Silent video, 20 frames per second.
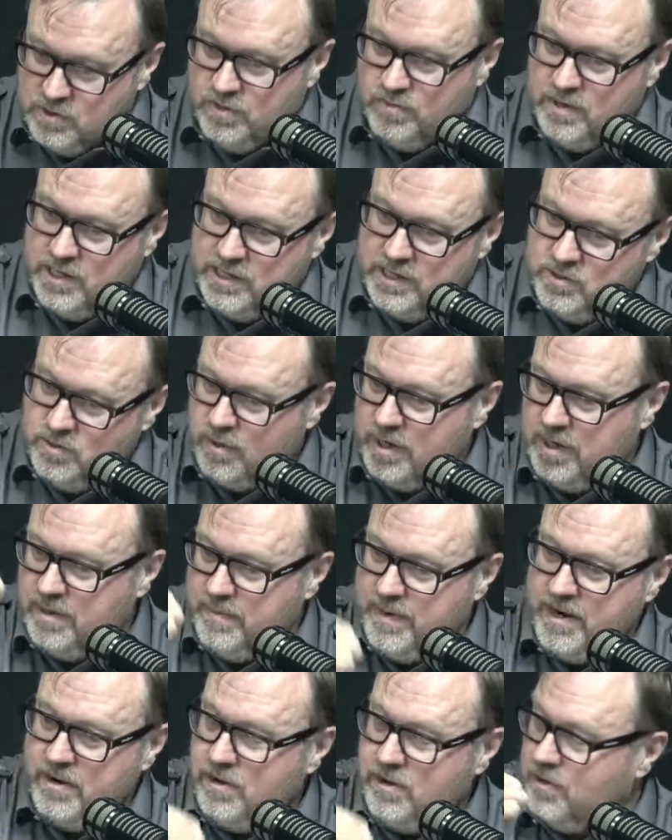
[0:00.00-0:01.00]
were sort of really talking
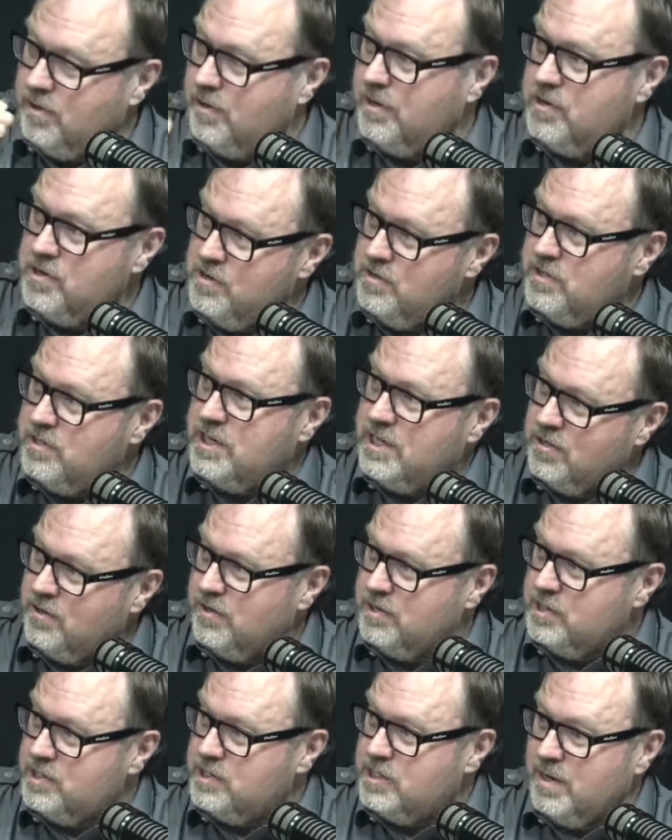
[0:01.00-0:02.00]
about, a whole lot of new
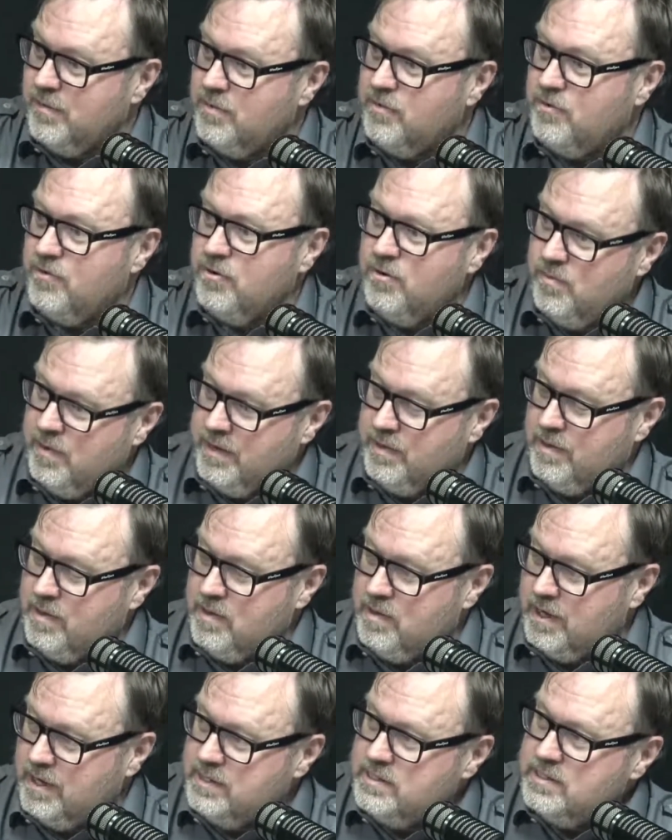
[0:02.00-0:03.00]
technologies coming through, and one of
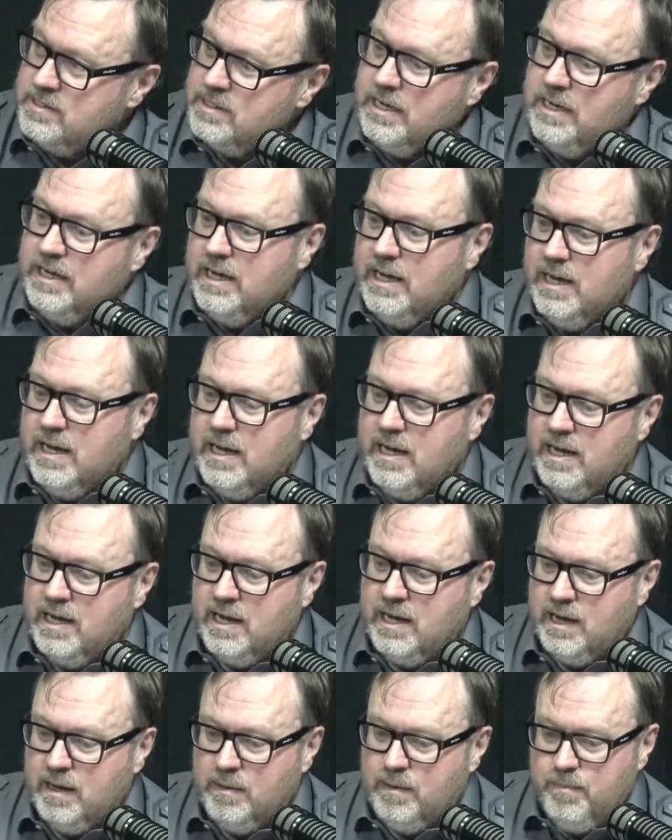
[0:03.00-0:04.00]
the things
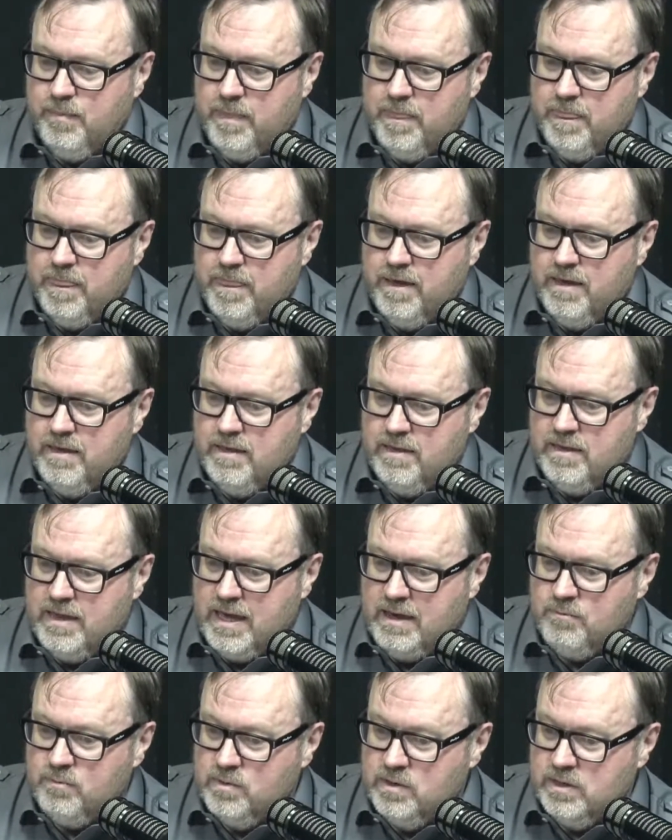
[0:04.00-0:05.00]

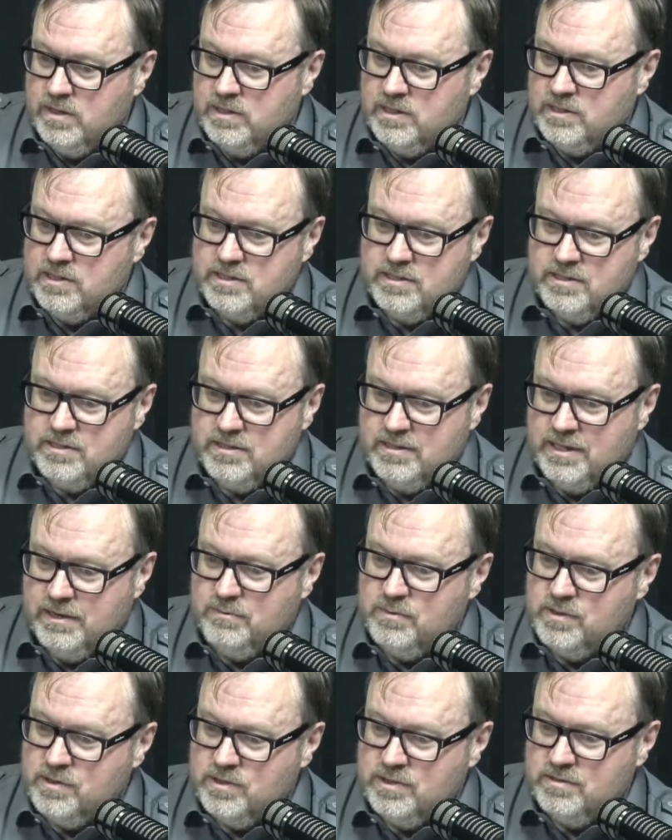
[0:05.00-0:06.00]
that
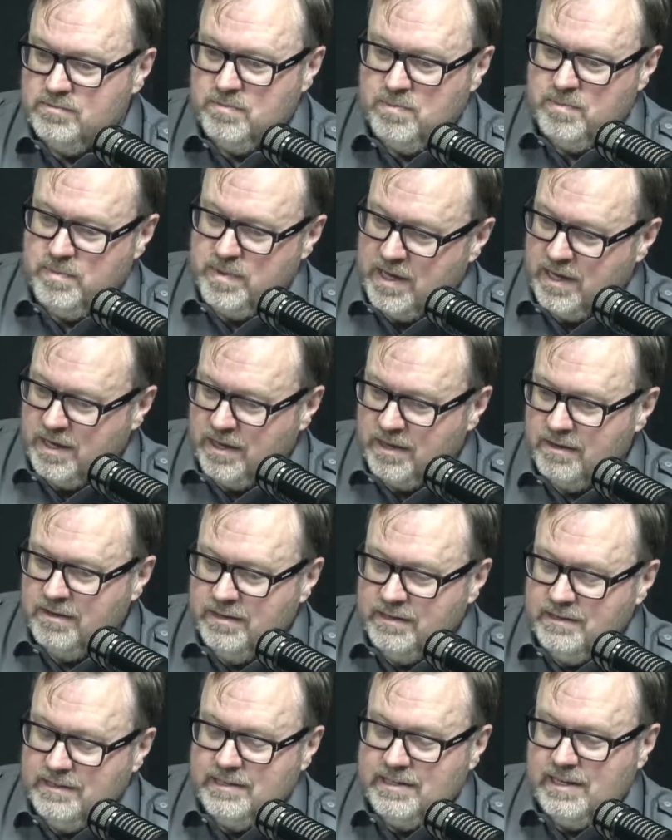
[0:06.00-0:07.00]
was being
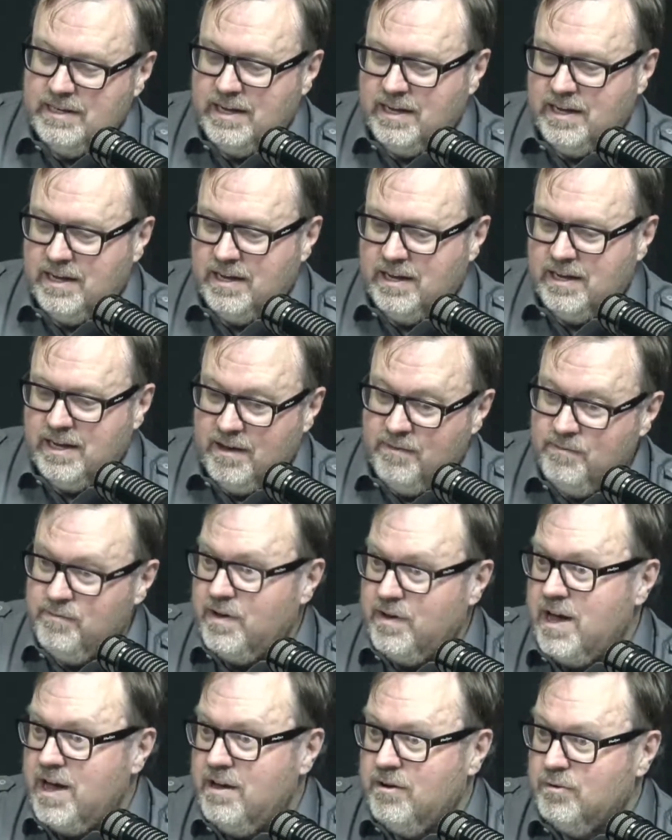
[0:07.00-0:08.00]

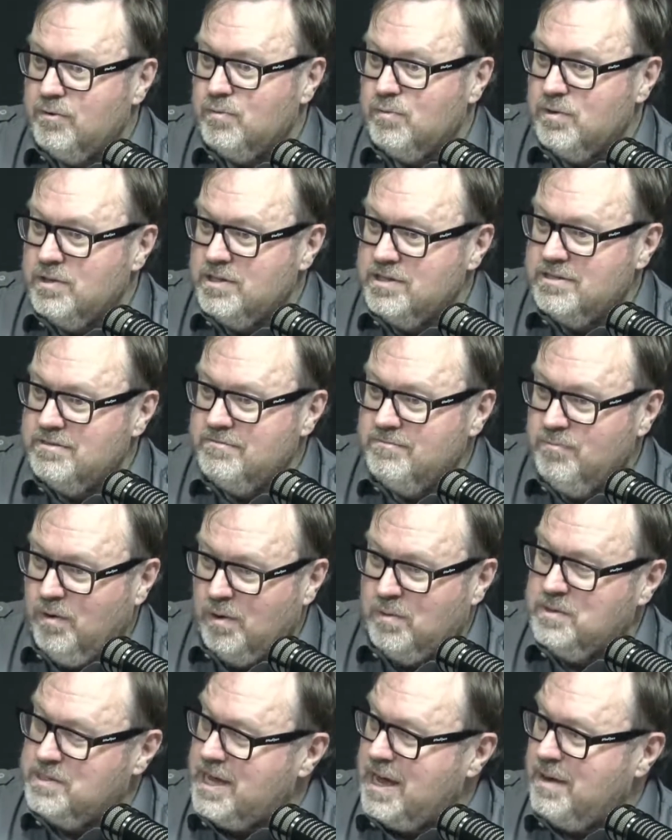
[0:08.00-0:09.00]
unveiled was
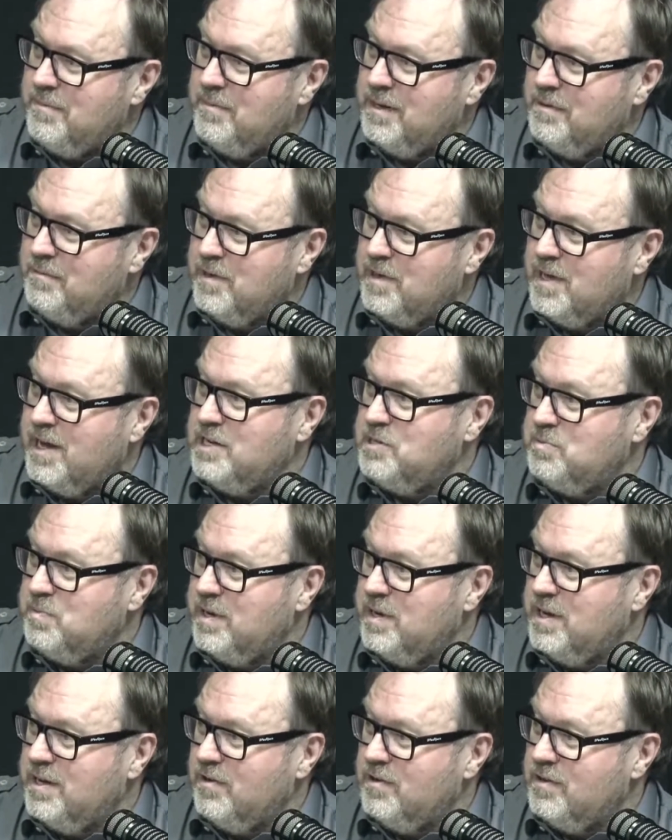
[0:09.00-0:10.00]
what was happening with
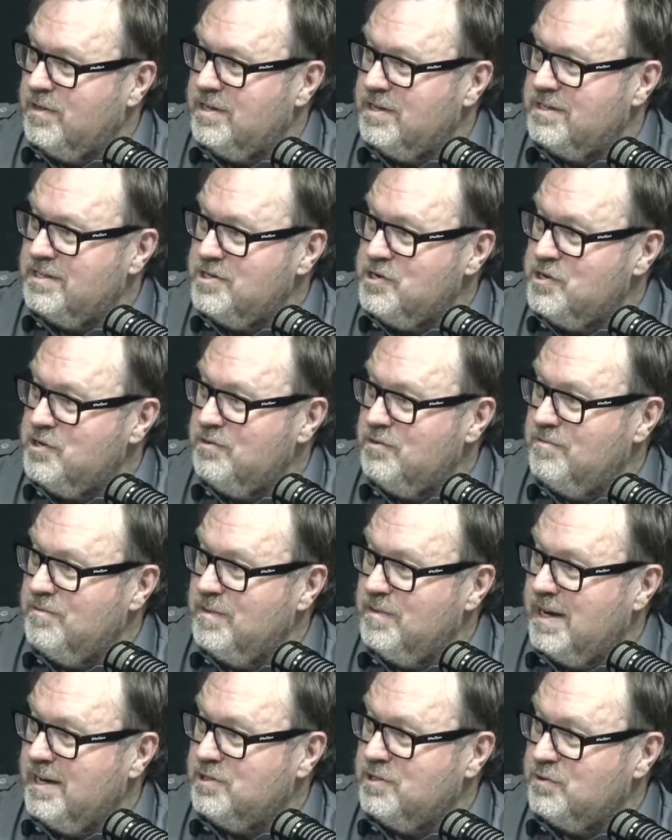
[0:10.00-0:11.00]
HP on this new
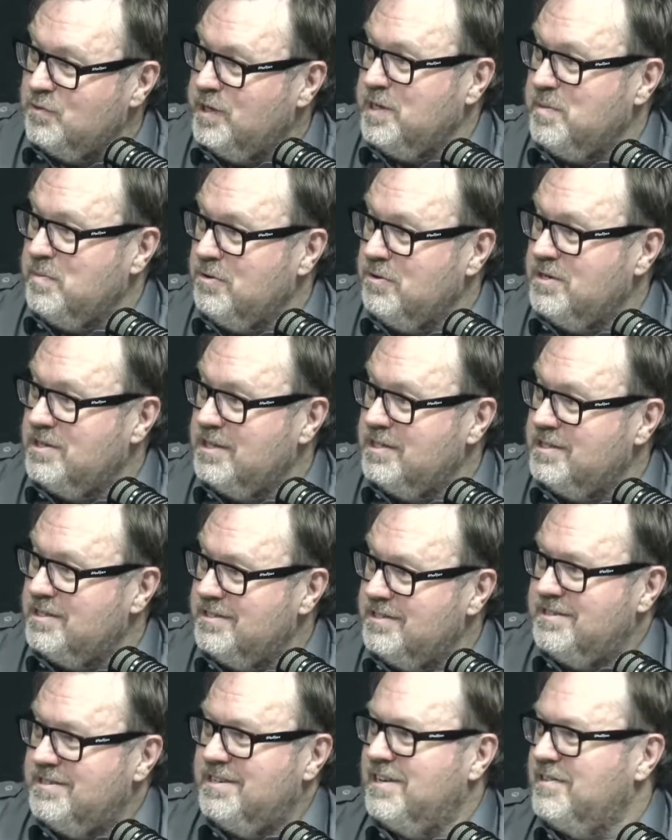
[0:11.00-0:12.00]
3D
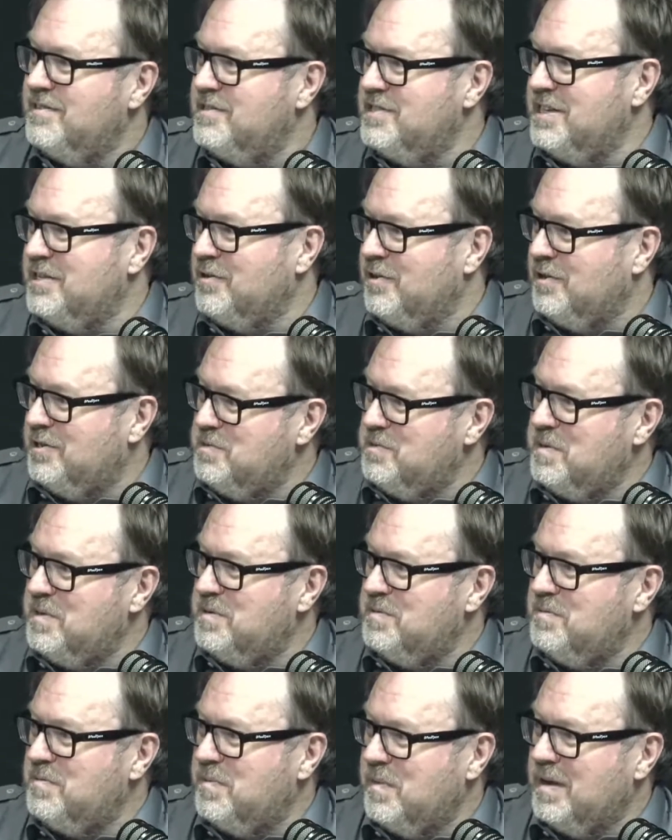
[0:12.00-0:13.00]
printers. Now, the technology
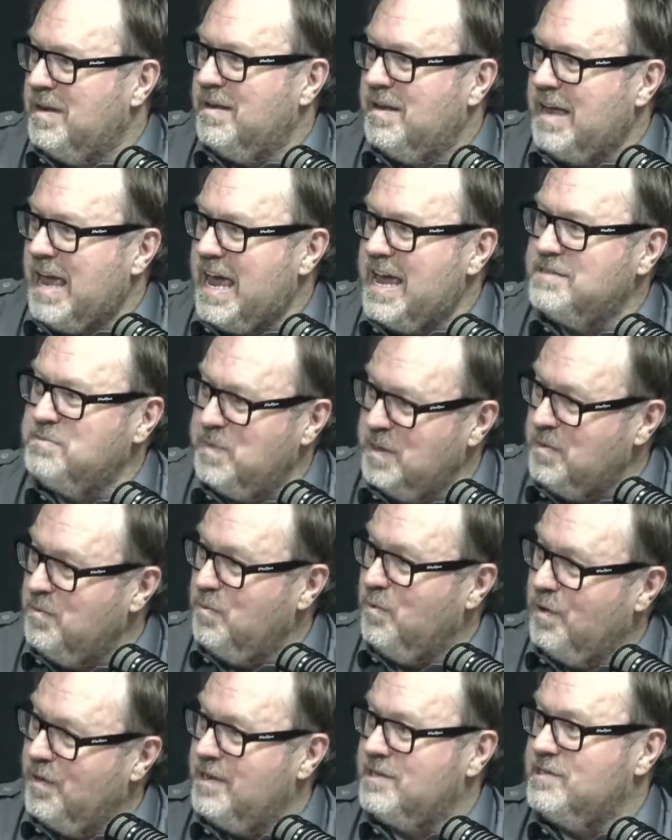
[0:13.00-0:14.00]
has
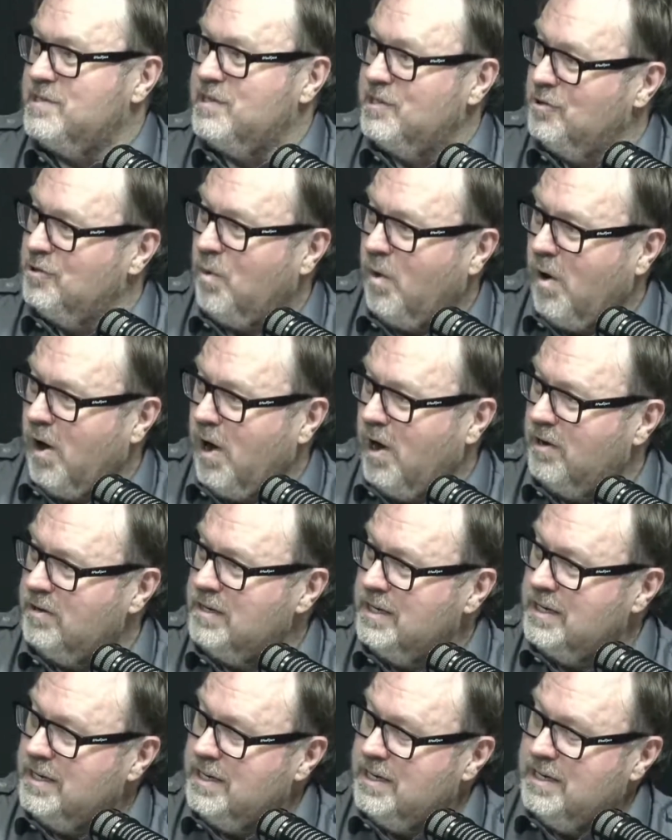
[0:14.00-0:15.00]
been with us a little
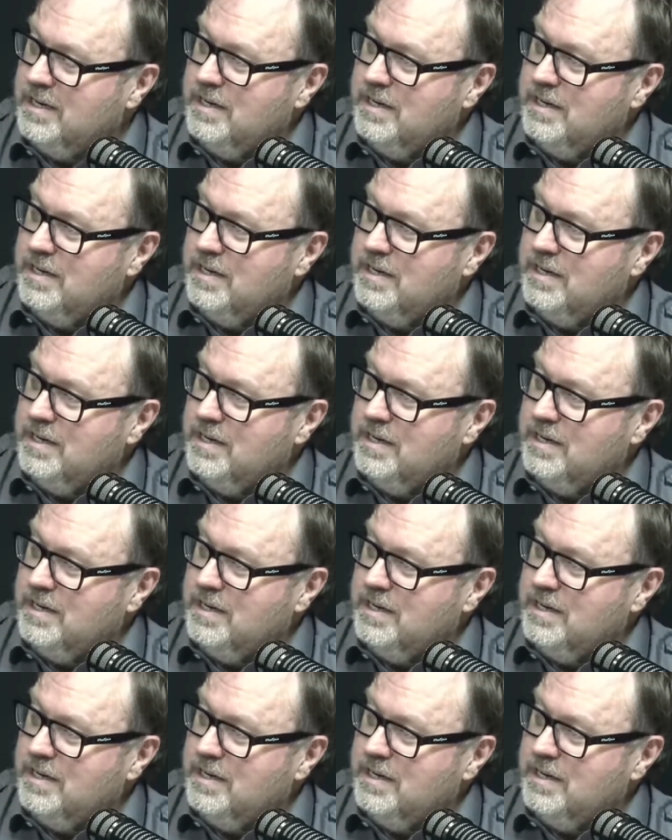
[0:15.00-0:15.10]
while,